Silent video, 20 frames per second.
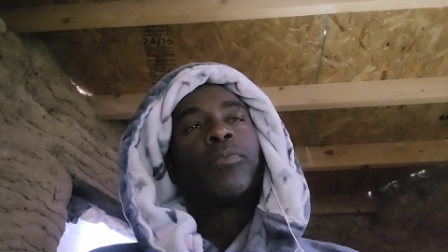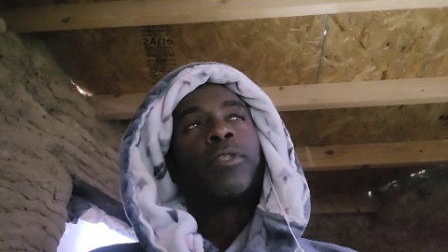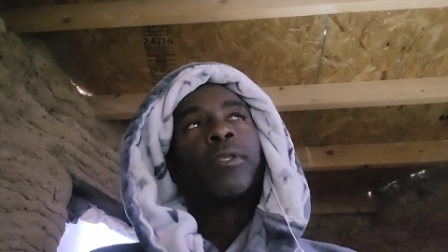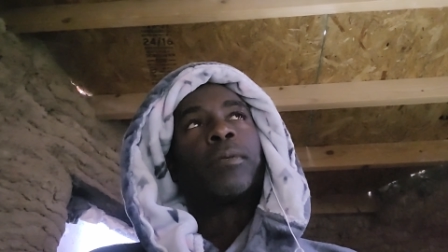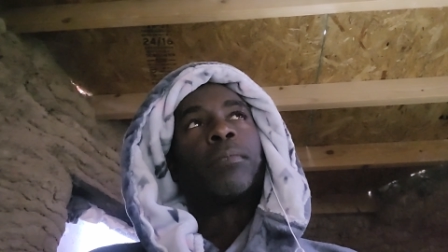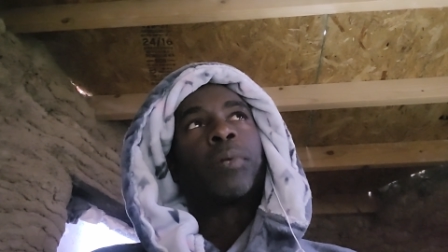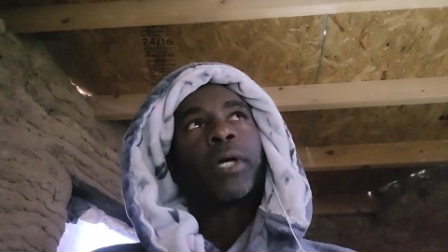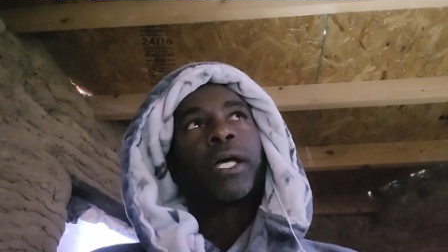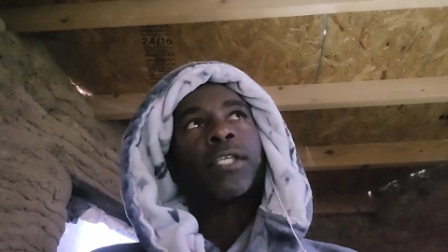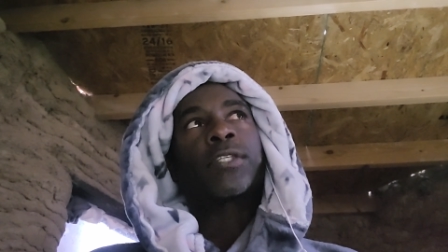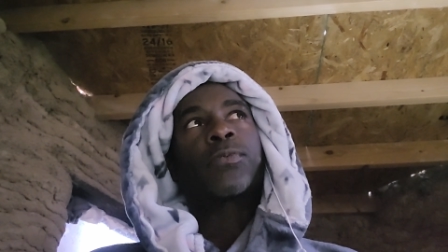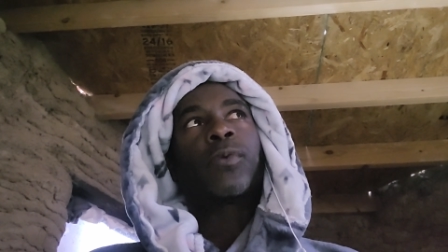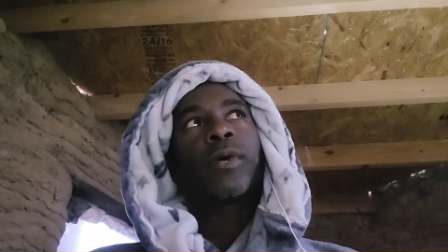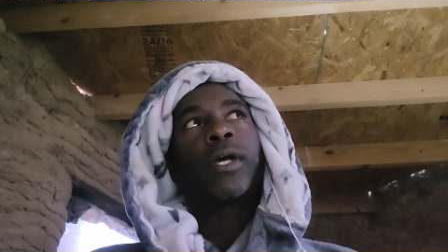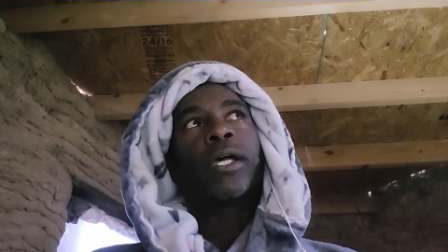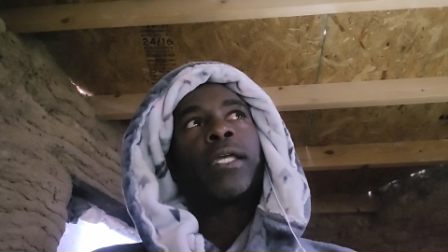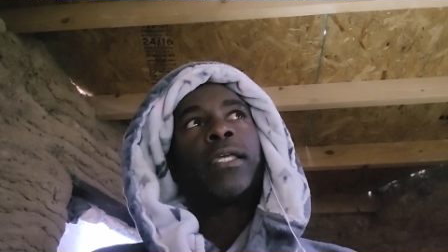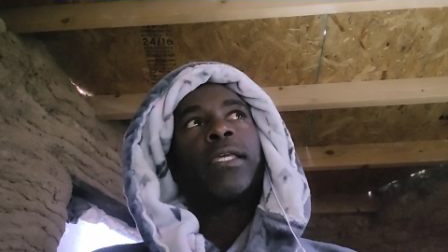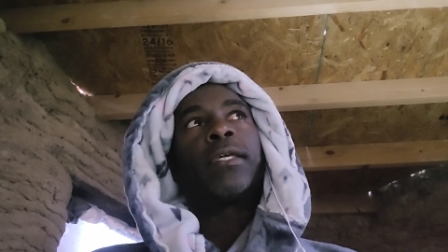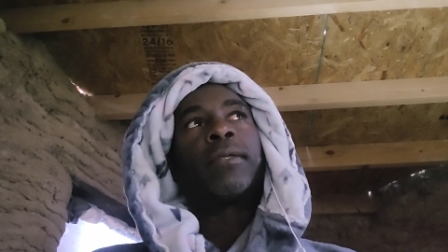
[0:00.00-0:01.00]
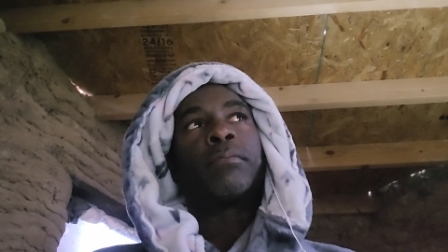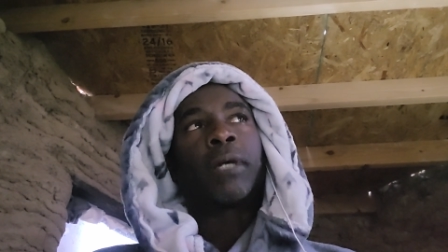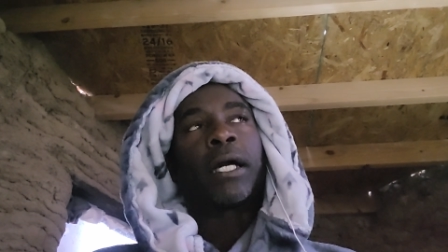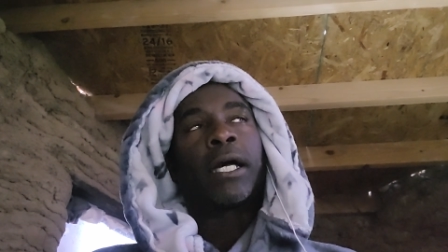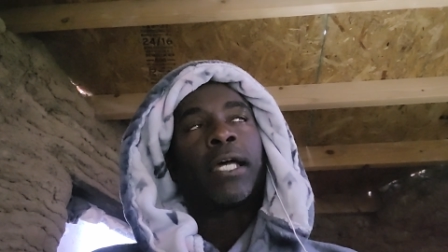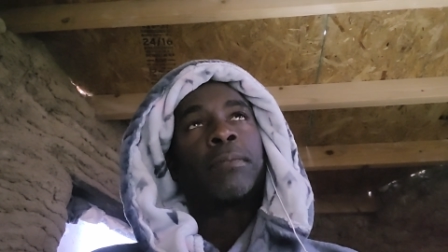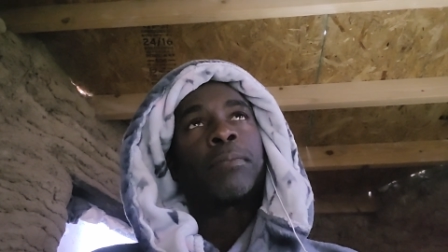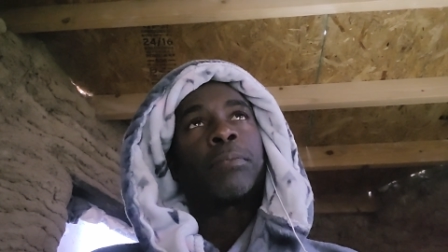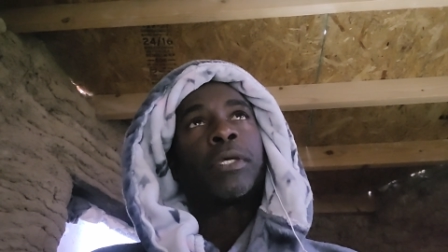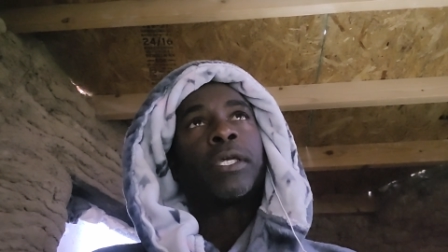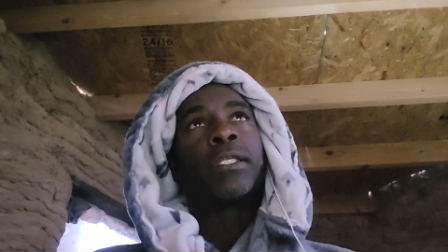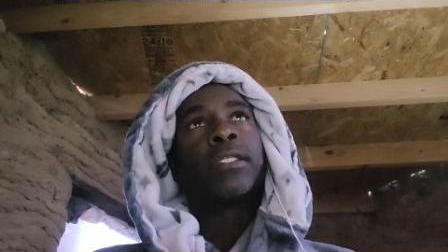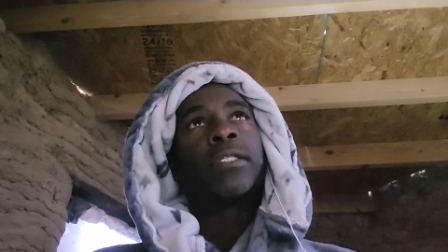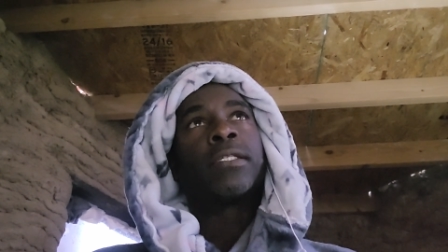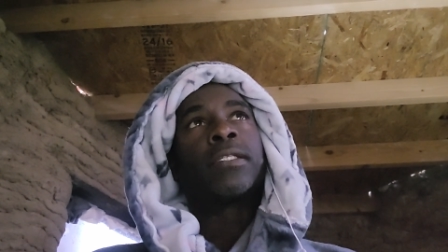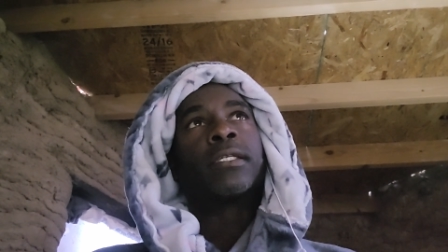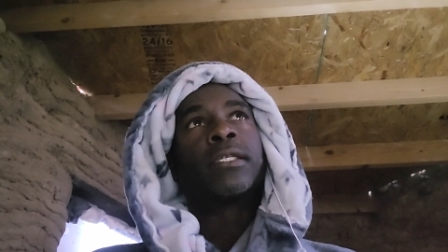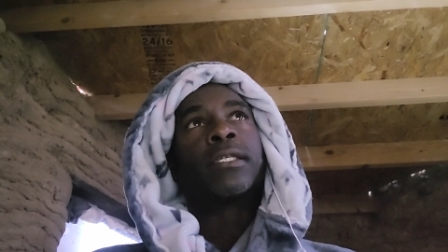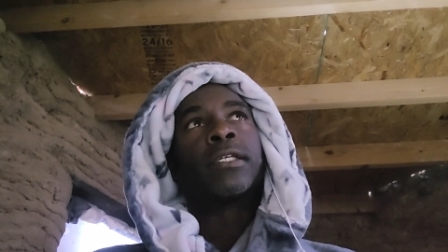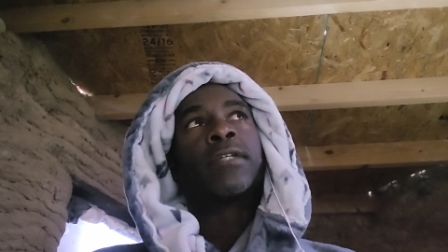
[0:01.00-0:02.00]
The best way, in my opinion,
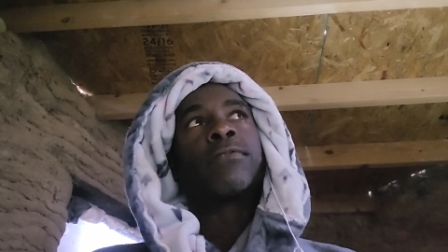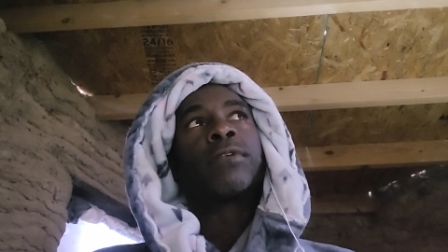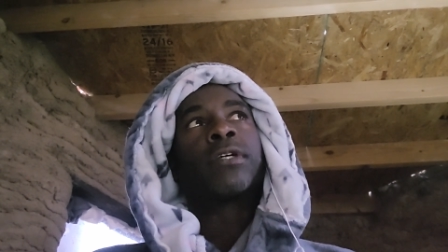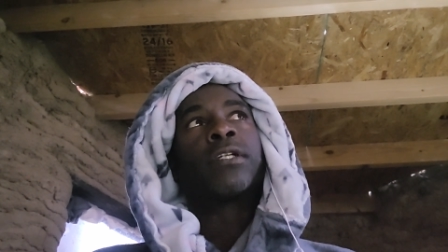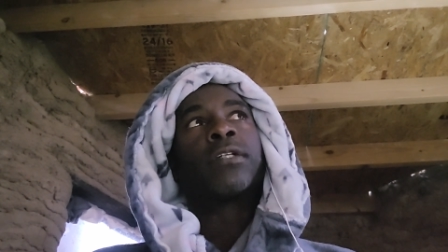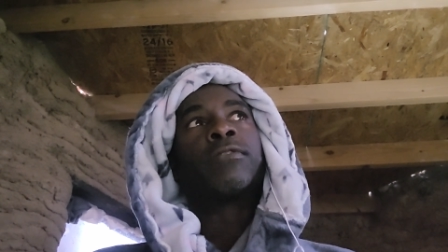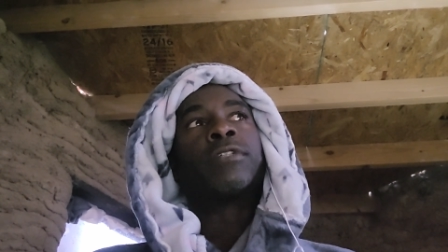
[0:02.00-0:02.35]
to get rid